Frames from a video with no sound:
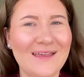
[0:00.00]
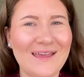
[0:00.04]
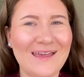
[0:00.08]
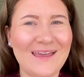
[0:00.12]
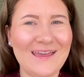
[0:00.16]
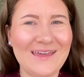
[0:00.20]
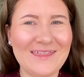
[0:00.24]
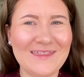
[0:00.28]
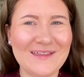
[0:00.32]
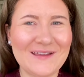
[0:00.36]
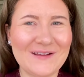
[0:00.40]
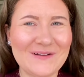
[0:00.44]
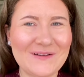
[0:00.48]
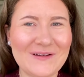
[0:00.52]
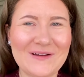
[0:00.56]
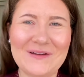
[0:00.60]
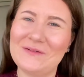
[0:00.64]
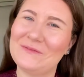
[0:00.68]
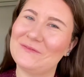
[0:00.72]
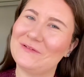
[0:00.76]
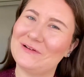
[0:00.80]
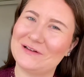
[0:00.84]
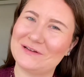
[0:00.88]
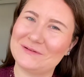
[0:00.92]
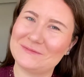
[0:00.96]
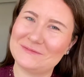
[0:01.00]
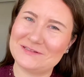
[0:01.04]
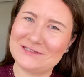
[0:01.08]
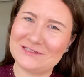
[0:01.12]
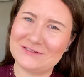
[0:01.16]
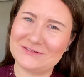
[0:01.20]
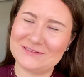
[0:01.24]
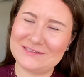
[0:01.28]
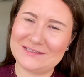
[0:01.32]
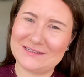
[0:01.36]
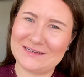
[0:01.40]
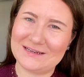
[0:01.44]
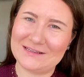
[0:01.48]
Hey there, and welcome to
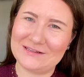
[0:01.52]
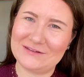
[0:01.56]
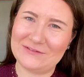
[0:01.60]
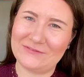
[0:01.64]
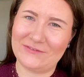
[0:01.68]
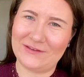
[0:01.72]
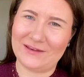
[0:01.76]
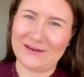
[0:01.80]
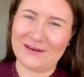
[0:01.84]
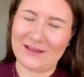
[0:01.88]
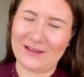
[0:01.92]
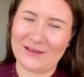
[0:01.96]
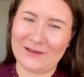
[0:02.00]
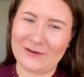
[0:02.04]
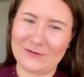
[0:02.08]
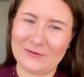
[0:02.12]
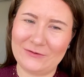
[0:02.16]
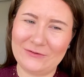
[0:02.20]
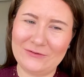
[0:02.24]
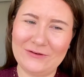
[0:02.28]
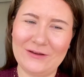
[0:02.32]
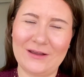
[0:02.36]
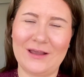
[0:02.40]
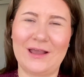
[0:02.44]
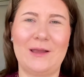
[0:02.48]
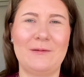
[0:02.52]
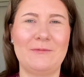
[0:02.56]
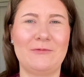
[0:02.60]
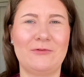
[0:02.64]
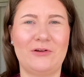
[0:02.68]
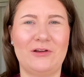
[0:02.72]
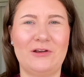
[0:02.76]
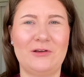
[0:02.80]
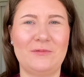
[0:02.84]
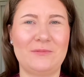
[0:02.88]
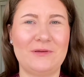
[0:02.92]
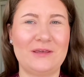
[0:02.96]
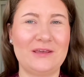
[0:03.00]
today's video. I'm
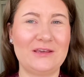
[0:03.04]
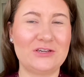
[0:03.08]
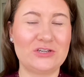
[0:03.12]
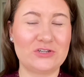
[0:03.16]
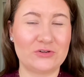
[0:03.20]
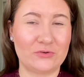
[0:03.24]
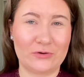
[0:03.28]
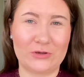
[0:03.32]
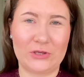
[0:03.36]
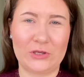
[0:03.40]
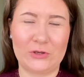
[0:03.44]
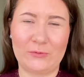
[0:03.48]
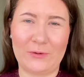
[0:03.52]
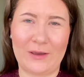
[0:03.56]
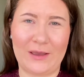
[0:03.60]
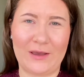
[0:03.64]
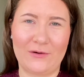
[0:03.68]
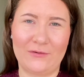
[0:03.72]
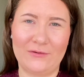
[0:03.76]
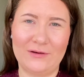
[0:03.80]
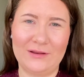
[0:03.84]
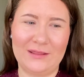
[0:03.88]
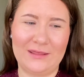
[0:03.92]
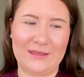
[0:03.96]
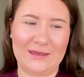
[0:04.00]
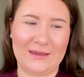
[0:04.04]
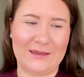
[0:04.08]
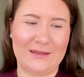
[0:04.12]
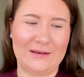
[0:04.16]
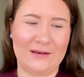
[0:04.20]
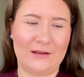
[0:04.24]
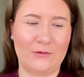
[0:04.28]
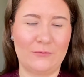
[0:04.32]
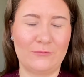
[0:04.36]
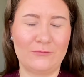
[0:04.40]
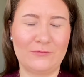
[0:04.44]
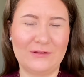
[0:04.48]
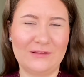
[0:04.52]
going to be showing you how to get
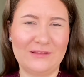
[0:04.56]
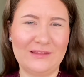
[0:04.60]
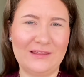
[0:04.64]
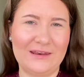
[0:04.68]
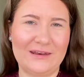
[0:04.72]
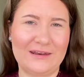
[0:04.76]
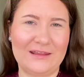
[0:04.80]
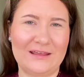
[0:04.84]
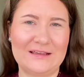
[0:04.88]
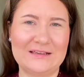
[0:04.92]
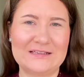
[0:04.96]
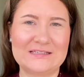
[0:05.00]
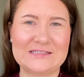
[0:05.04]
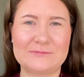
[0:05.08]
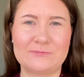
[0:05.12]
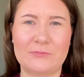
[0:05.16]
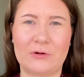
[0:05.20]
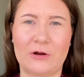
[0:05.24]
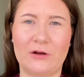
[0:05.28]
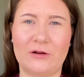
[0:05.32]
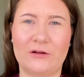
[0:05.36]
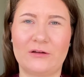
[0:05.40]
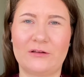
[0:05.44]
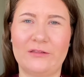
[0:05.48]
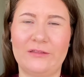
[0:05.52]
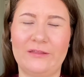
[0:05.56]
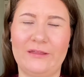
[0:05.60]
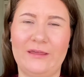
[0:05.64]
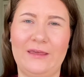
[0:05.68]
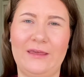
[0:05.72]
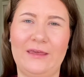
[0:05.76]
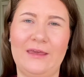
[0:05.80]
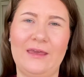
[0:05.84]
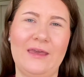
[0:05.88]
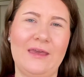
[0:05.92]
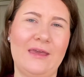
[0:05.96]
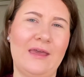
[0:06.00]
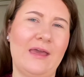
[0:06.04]
a really nice
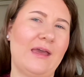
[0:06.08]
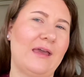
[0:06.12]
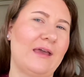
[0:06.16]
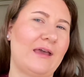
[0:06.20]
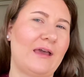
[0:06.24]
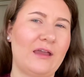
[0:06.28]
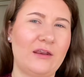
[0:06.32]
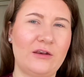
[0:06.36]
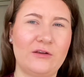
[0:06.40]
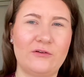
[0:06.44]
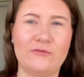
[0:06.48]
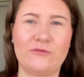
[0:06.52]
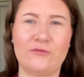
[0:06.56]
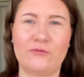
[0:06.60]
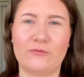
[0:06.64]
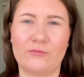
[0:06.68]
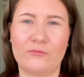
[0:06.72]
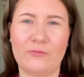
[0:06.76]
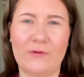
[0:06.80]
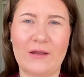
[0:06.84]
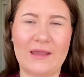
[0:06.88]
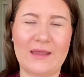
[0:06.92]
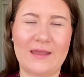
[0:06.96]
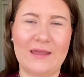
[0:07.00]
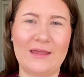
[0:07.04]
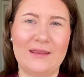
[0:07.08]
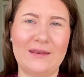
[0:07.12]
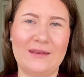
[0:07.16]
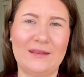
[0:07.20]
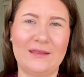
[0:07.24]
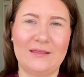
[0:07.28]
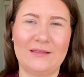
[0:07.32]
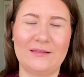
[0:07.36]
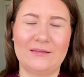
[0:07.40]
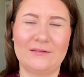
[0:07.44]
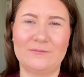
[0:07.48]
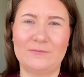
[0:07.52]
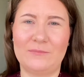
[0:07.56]
sparkly kind of red
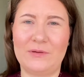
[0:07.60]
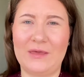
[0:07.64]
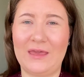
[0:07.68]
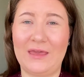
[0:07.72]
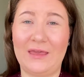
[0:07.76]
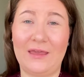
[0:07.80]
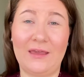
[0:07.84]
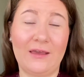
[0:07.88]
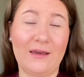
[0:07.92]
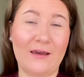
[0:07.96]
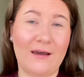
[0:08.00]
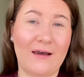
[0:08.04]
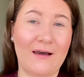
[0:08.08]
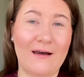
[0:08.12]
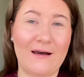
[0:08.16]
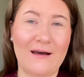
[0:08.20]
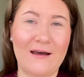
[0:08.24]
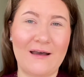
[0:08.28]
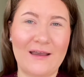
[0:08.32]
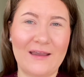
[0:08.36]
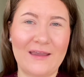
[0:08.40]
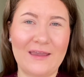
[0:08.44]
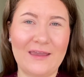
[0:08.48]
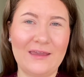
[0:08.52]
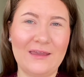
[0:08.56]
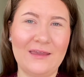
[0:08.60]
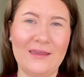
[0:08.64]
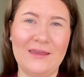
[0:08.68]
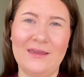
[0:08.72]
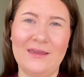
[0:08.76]
pink eye